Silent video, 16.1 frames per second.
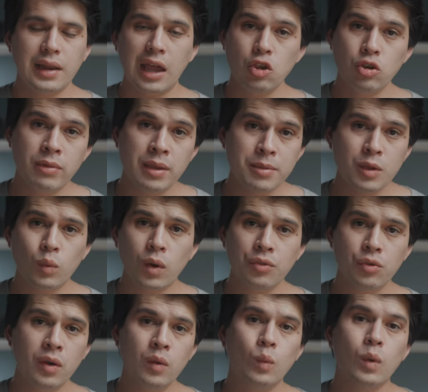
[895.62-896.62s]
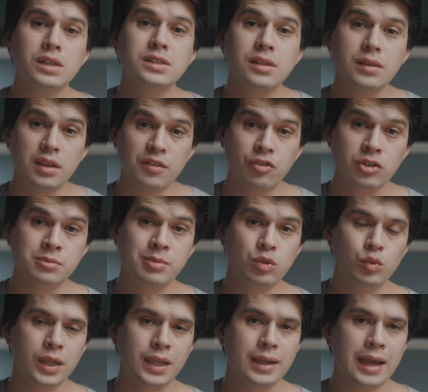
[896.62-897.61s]
Now you may be wondering what's the difference
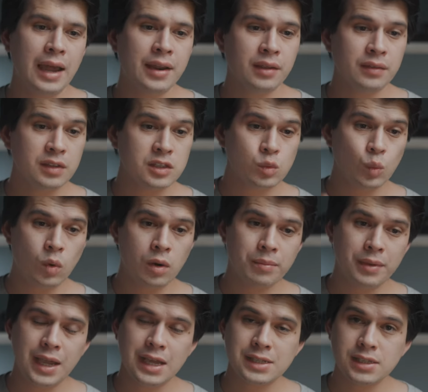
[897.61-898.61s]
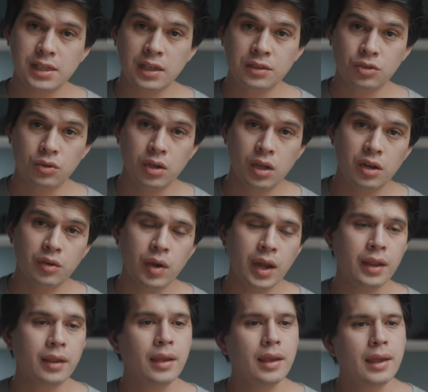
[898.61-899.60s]
between adding this warm cast into color grading